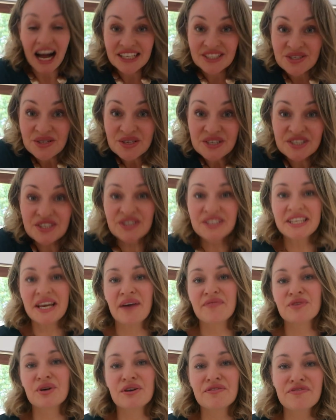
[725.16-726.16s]
I do indeed. Yeah,
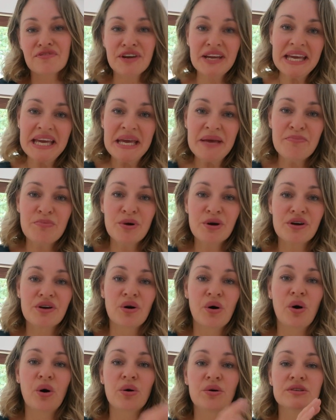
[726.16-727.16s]
I've got a free ebook
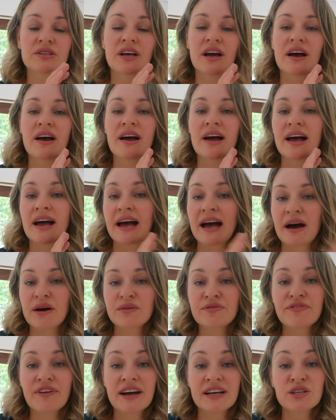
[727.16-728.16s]
called How
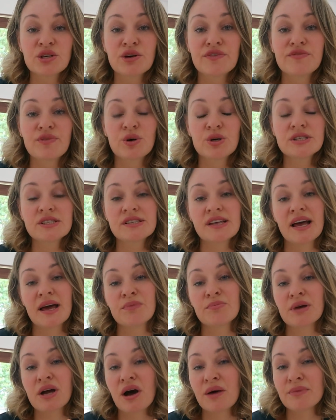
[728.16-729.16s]
to Find Your Voice
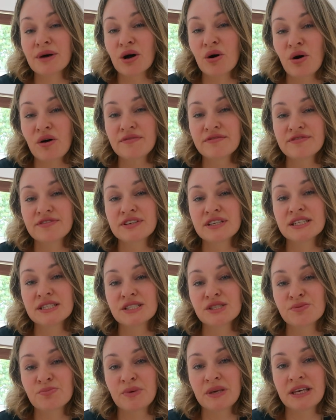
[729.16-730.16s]
and Become a
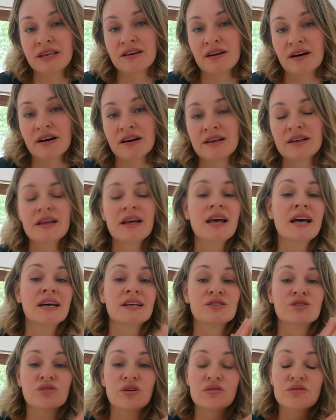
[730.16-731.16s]
Confident Speaker.
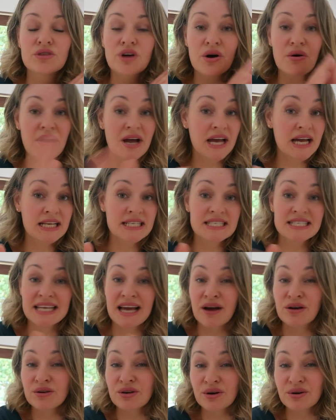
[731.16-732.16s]
So go ahead,
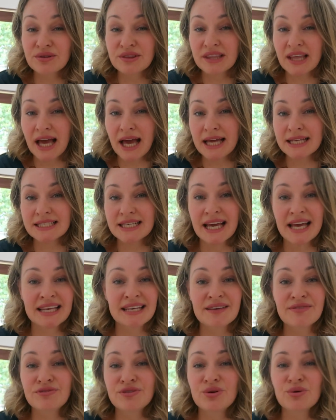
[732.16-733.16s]
download that. And
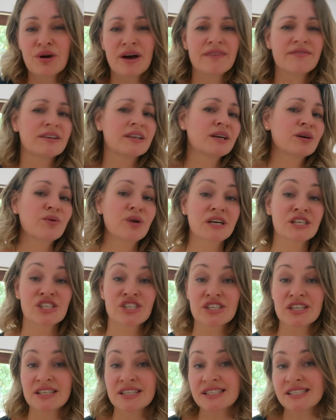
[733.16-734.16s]
if you do have any
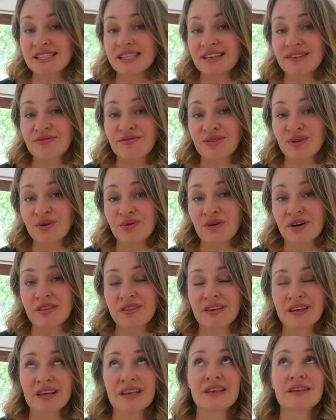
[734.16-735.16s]
questions, if you are
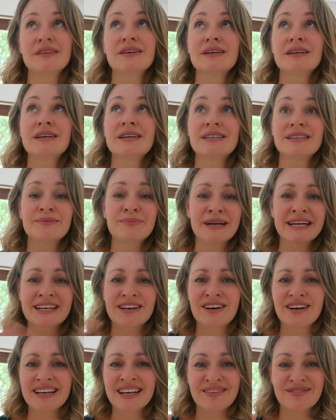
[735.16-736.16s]
thinking, oh my
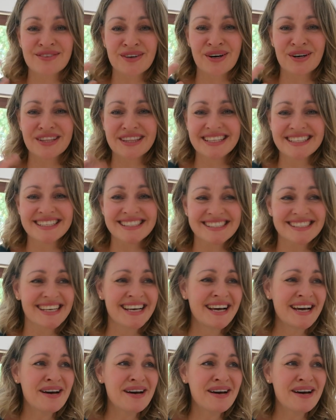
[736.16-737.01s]
God, I've got this